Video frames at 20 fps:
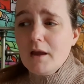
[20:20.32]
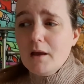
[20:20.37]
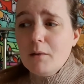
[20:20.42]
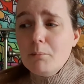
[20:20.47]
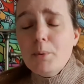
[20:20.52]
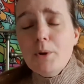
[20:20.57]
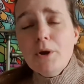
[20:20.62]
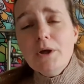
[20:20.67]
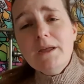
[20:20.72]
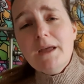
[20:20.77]

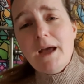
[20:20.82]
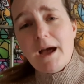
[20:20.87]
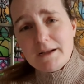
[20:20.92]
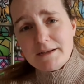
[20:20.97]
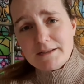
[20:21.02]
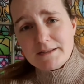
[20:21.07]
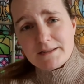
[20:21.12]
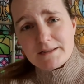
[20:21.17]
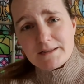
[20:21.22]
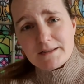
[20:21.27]
but
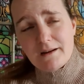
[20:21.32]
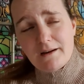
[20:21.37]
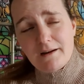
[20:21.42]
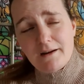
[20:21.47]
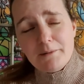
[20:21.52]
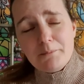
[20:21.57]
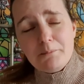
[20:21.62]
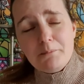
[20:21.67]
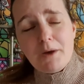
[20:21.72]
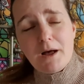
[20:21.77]
yes,
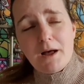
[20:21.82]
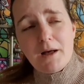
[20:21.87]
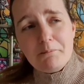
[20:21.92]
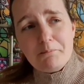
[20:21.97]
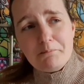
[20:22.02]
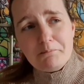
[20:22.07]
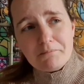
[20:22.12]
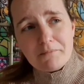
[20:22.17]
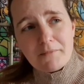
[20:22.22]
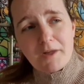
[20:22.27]
I'm,
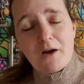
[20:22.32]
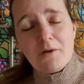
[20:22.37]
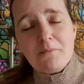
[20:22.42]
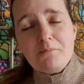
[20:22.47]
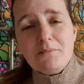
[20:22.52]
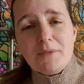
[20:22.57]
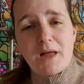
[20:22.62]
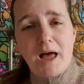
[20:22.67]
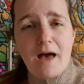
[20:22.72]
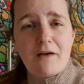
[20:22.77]
um,
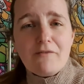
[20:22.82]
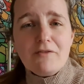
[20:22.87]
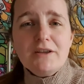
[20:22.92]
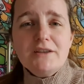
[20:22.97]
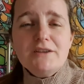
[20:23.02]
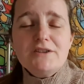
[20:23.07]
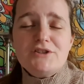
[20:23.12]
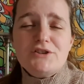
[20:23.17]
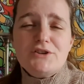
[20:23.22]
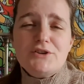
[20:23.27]
I'm
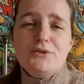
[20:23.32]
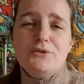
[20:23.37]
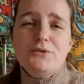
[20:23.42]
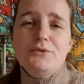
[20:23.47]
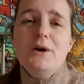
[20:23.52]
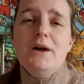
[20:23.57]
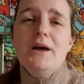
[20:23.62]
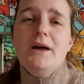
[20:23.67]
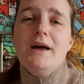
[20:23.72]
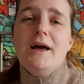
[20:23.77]
having
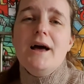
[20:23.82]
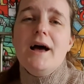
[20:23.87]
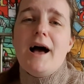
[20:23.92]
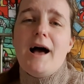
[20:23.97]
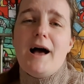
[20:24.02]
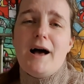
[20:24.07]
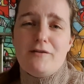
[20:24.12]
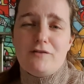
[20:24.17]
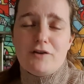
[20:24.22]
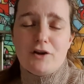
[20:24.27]
to
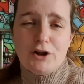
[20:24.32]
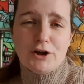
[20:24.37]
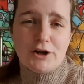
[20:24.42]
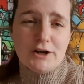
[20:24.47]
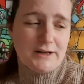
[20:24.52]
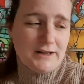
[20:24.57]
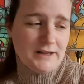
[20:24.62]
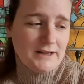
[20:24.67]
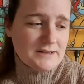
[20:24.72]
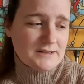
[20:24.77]
have a look
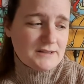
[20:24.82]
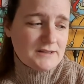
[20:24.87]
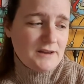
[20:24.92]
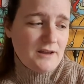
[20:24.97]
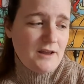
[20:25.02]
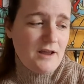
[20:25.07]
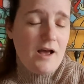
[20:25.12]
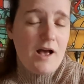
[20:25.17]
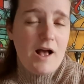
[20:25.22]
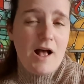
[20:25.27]
at it.
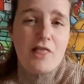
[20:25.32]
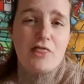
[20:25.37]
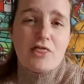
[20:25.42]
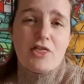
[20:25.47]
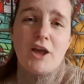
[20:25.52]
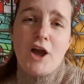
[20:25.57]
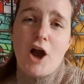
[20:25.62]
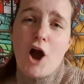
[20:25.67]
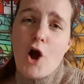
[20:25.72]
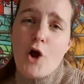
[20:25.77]

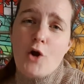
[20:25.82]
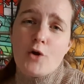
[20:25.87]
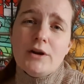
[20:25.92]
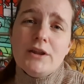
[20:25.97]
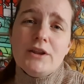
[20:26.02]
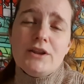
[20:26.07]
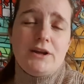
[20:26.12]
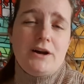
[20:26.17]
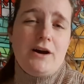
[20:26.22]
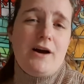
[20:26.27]
The
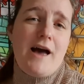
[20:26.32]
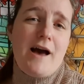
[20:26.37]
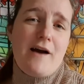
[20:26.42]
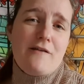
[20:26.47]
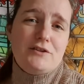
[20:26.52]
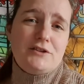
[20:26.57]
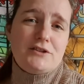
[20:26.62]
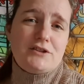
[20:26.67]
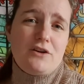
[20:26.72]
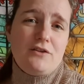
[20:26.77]
only thing I
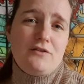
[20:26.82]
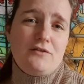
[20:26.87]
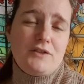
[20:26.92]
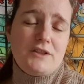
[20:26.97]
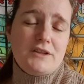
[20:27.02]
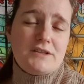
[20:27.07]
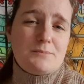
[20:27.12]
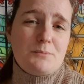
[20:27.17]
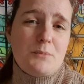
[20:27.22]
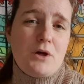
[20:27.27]
haven't done for
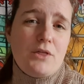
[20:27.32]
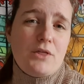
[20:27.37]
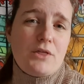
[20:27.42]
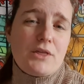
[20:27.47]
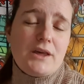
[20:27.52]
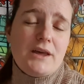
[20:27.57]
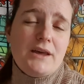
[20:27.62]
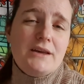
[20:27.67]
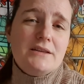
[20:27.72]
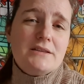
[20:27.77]
this month
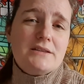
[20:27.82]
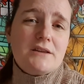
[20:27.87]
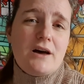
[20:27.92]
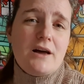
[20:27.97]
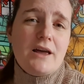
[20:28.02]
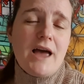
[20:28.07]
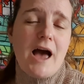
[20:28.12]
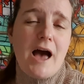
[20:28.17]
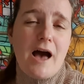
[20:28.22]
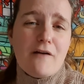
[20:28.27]
is
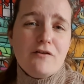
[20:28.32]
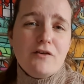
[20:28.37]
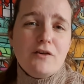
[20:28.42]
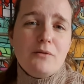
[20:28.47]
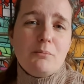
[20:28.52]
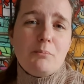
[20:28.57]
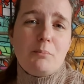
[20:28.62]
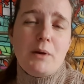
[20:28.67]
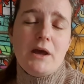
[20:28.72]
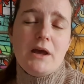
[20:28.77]
I
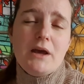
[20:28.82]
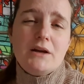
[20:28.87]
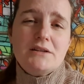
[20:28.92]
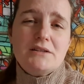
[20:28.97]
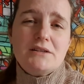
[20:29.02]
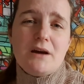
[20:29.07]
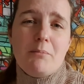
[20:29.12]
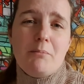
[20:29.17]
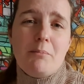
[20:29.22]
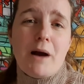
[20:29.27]
haven't
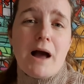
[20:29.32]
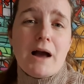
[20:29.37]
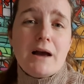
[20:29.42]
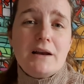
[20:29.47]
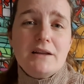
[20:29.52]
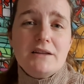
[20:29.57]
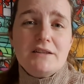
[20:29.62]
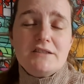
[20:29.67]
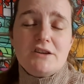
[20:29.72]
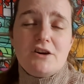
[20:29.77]
picked a
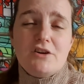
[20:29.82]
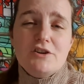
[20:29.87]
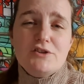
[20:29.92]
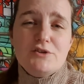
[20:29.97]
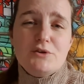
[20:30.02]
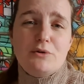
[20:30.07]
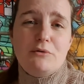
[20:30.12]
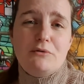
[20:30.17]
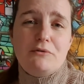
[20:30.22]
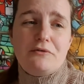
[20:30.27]
backlist
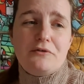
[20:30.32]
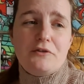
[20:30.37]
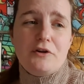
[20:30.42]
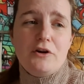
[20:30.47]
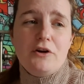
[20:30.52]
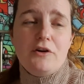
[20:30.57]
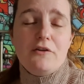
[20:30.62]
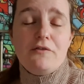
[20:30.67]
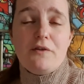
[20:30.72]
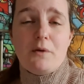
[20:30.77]
title
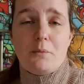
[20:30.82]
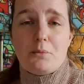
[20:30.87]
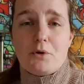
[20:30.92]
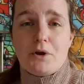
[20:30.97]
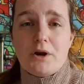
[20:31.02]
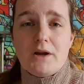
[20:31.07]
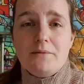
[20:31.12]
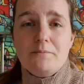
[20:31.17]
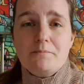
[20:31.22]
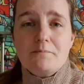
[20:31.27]
for
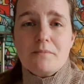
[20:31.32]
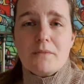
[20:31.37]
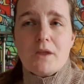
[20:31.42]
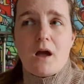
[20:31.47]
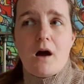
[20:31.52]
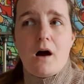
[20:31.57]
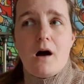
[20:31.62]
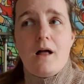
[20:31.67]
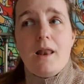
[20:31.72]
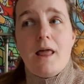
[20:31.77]
February.
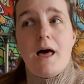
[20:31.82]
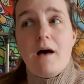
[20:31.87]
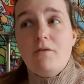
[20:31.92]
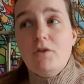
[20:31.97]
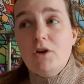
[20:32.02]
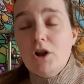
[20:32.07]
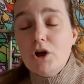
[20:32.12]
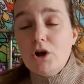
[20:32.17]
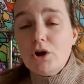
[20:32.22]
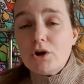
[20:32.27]
I'll have a
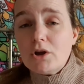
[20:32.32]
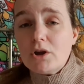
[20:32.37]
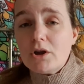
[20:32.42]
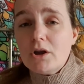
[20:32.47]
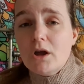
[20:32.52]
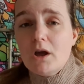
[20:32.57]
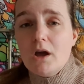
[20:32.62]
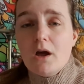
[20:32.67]
look.